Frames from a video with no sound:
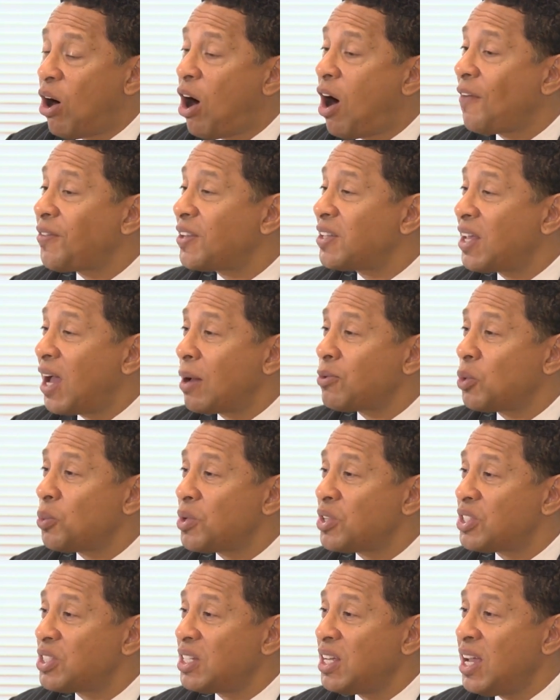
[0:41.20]
Oftentimes,
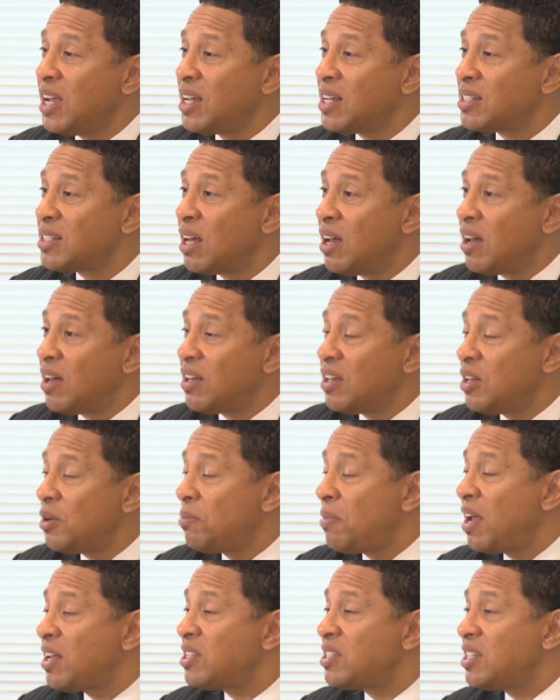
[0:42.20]
what we're seeing is
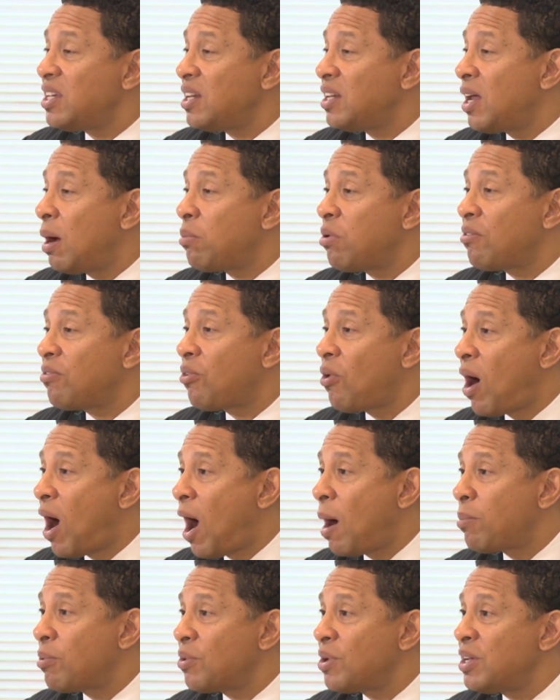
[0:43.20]
you may see a number of
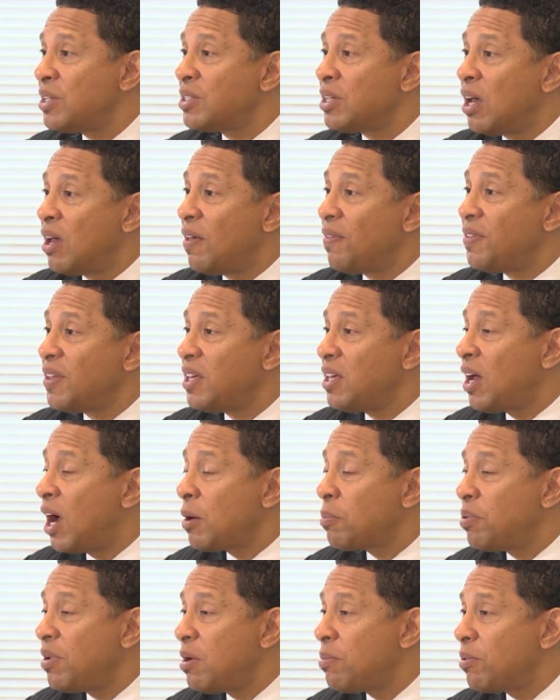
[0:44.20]
robberies. The
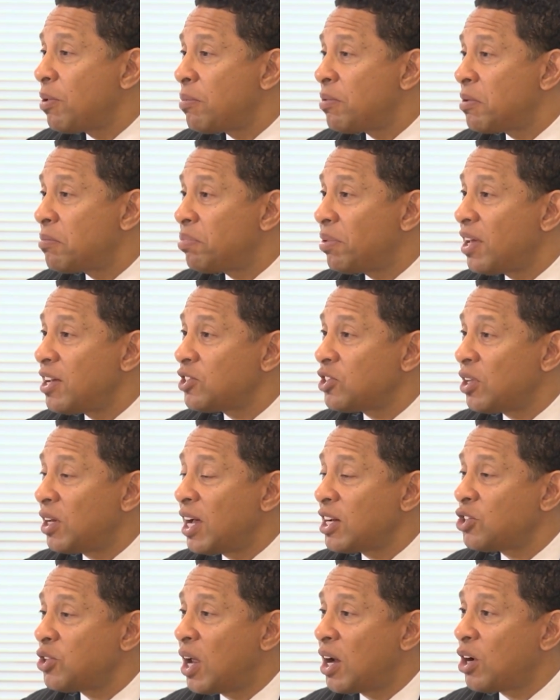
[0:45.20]
young people have been placed on
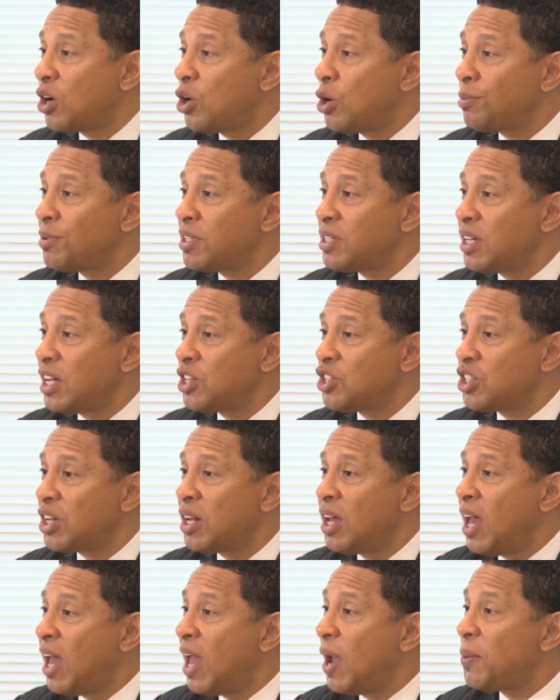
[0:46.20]
electronic home
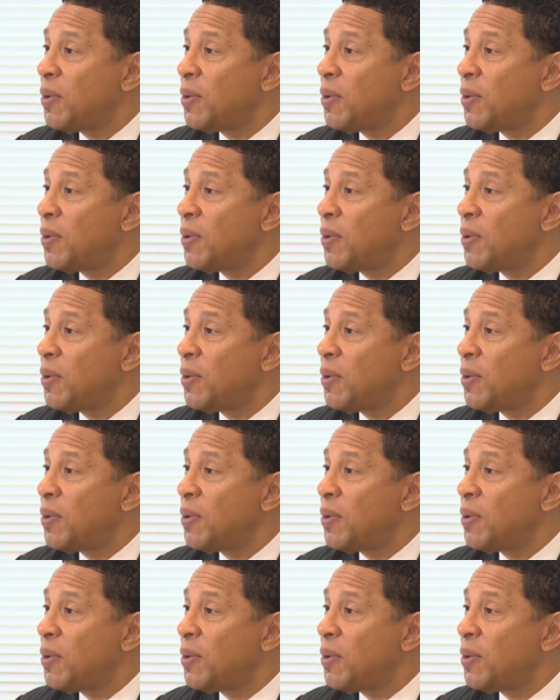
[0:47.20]
detention.